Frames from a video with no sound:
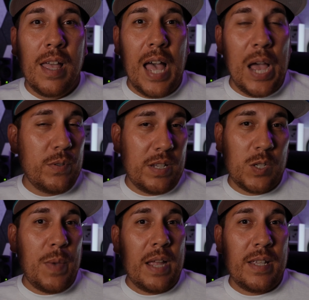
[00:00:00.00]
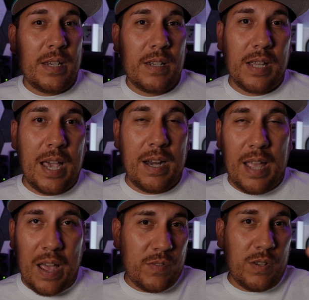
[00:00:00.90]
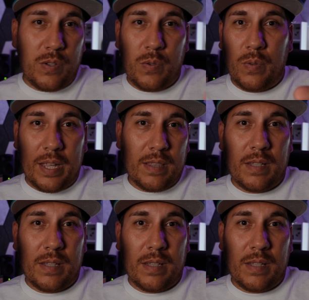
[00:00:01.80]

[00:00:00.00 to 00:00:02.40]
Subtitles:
I was expecting to kind of have to do like